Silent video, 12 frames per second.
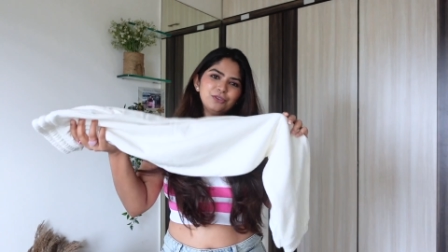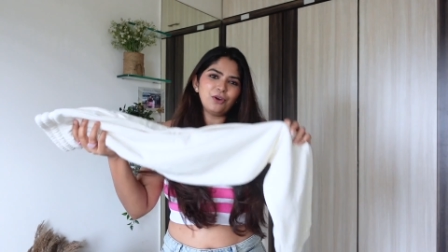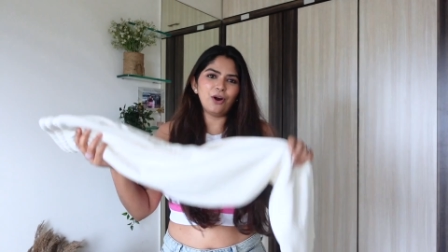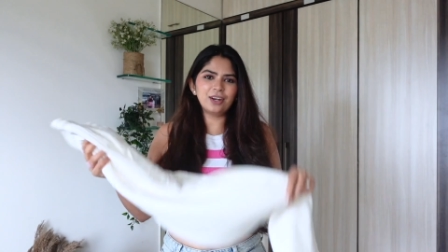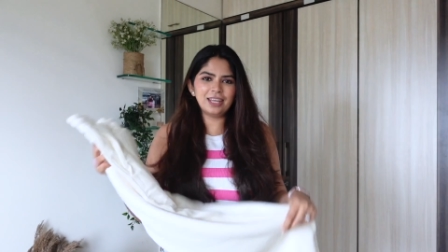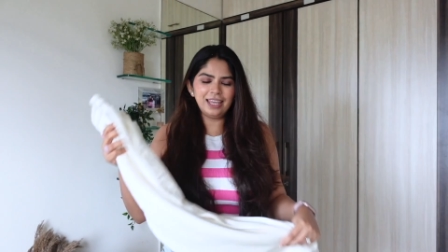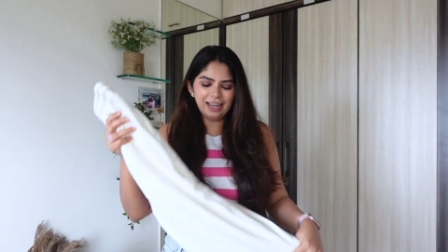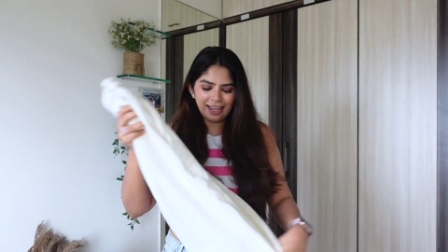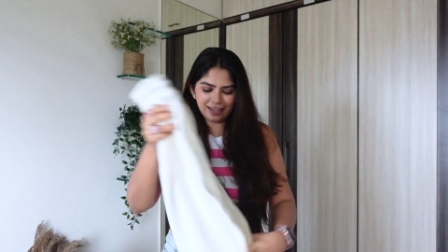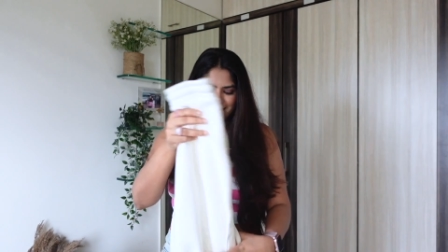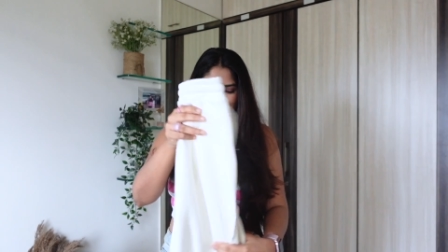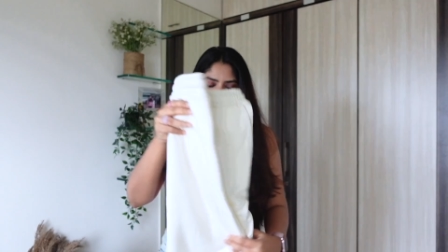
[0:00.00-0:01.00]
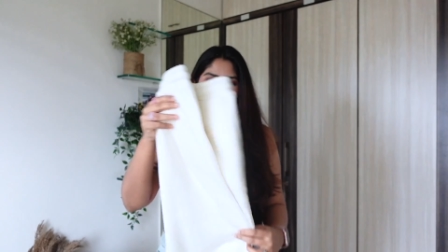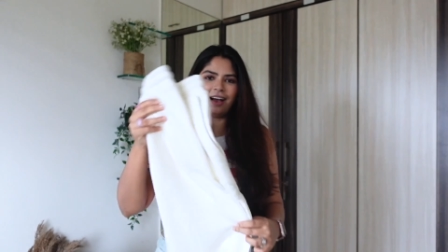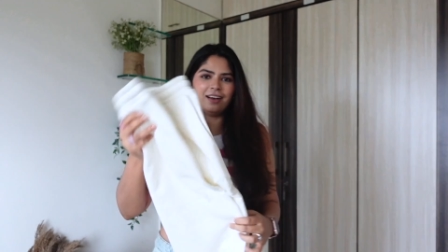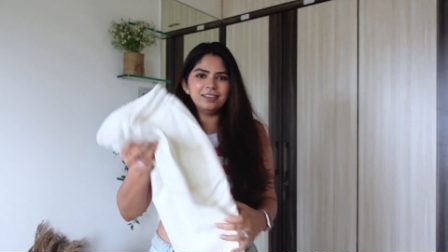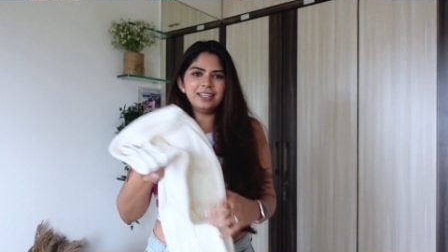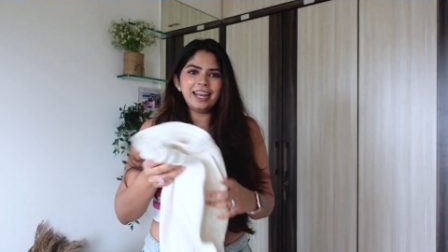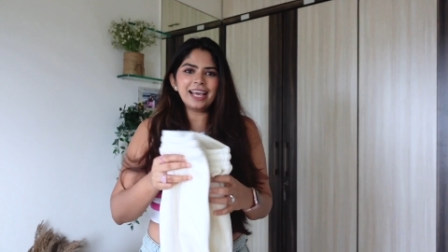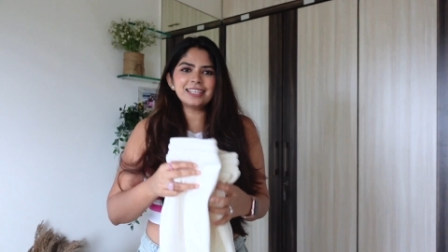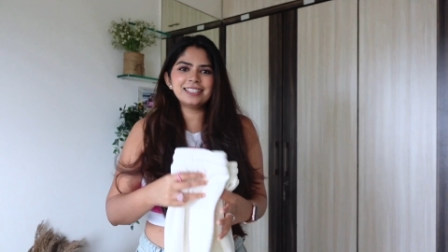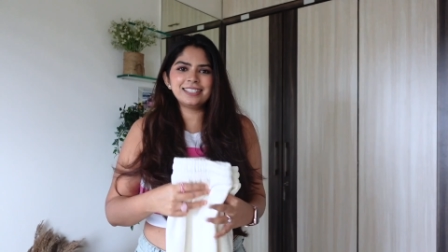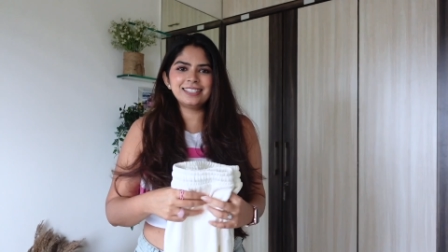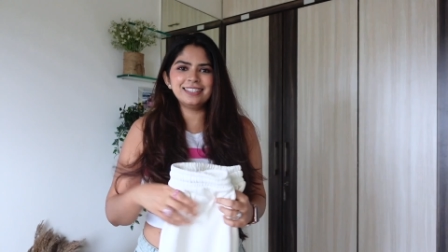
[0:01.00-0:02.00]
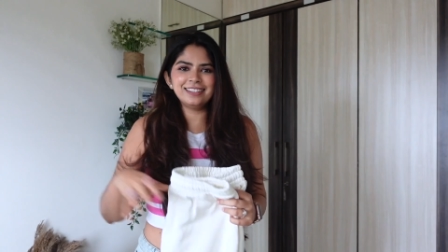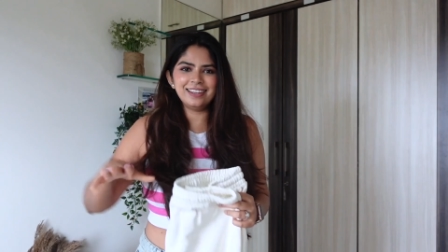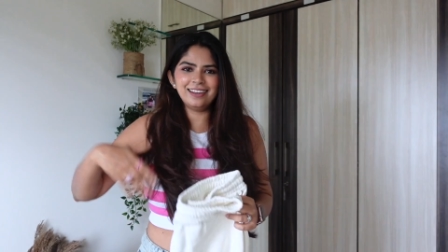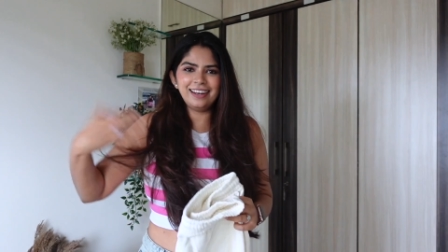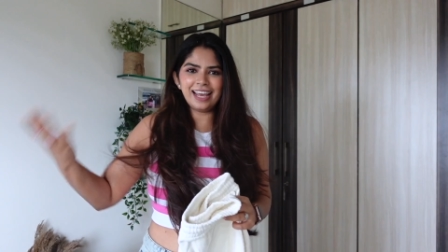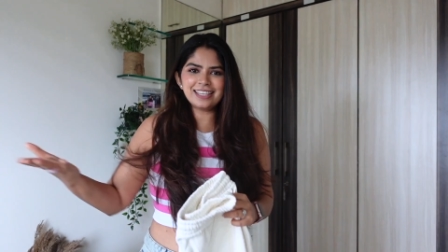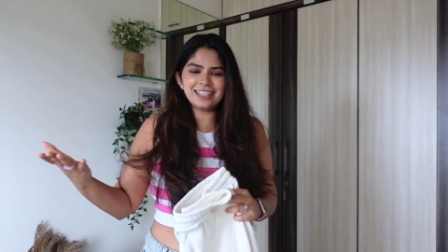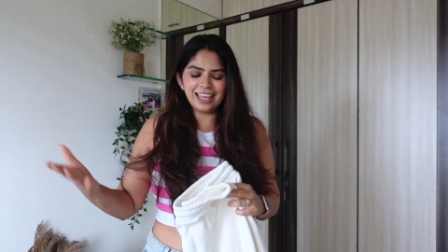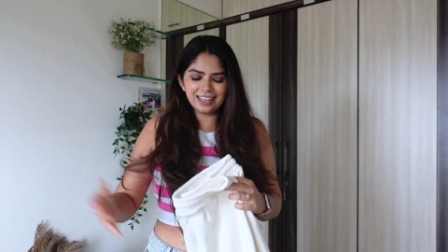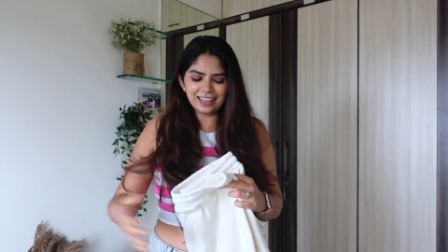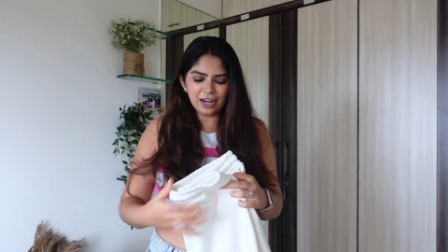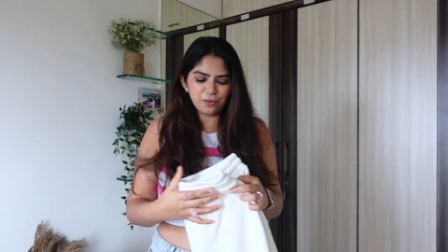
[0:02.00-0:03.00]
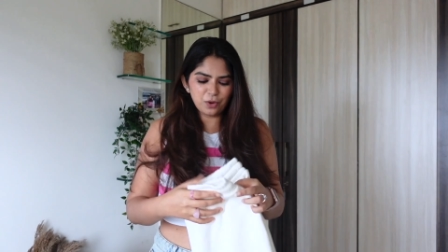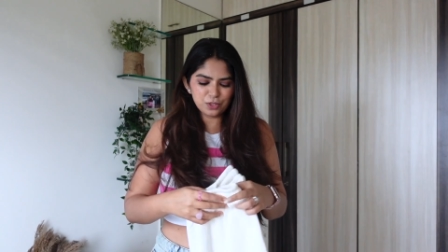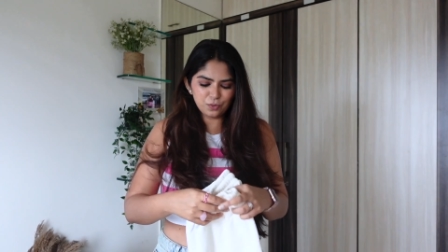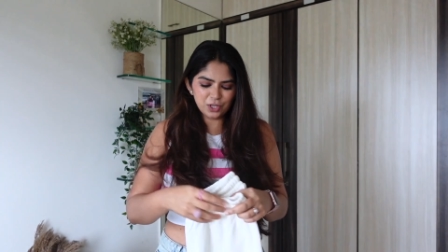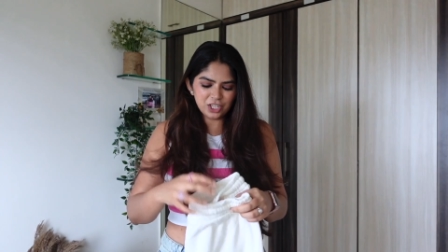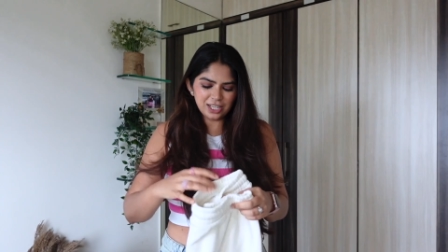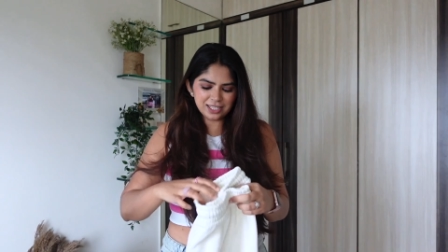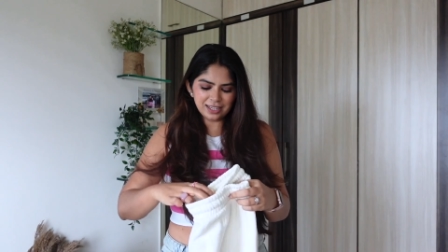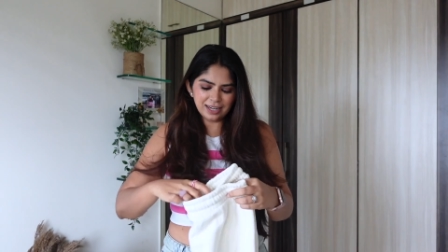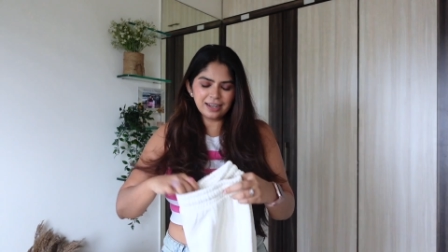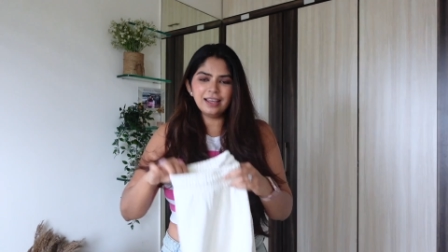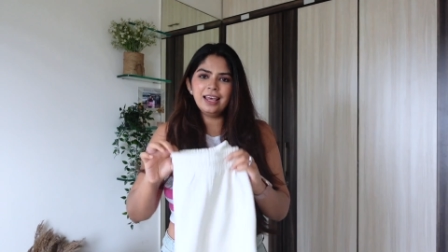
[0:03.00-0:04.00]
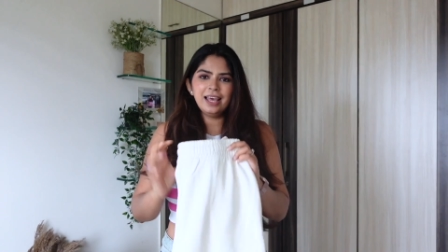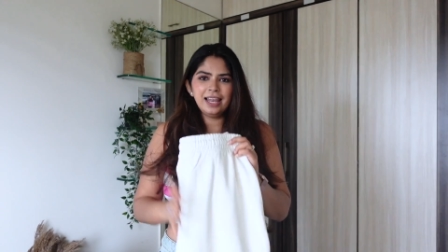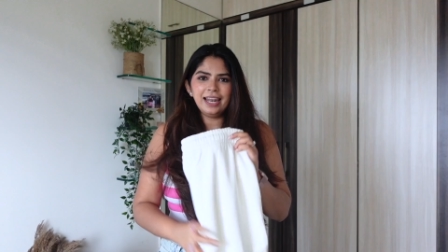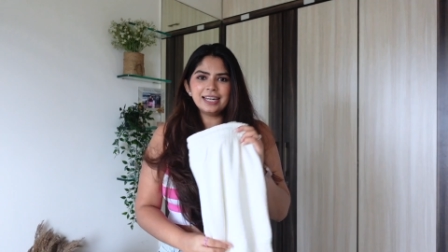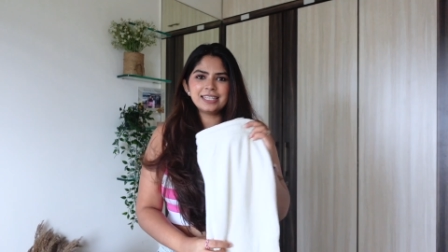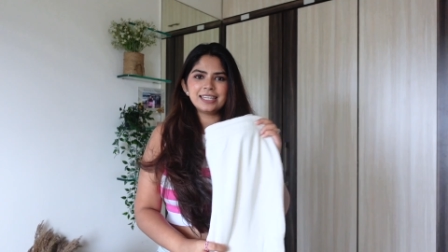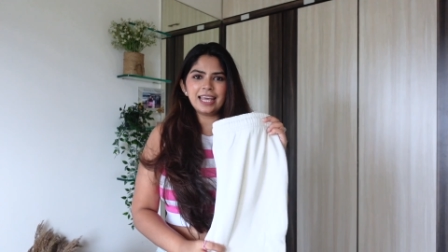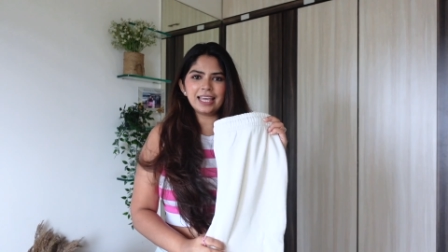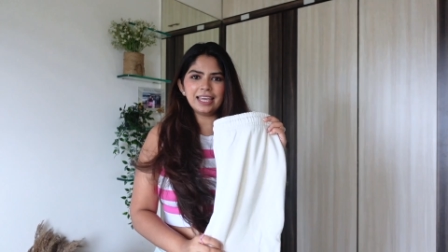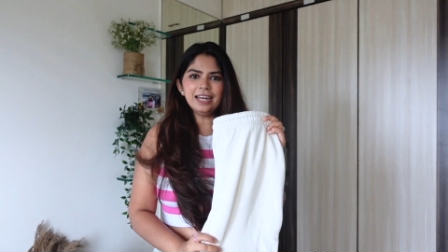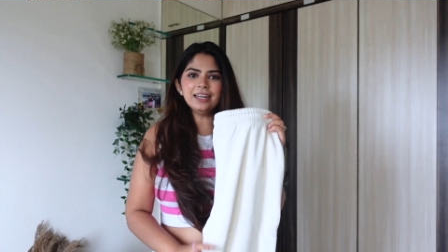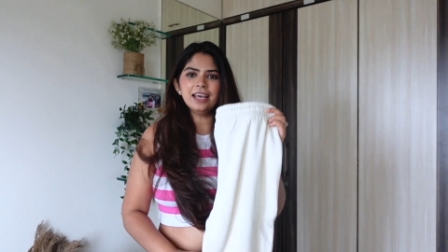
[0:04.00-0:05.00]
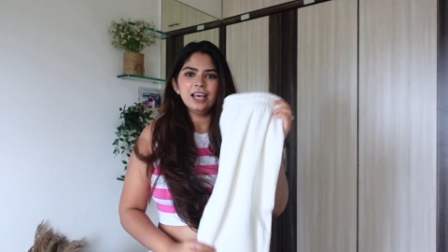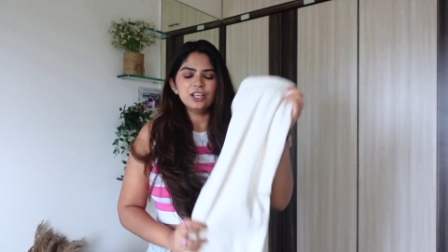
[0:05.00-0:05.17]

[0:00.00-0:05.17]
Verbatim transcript: thought ki like, yeah, the next thing that was wish listed, let's take it.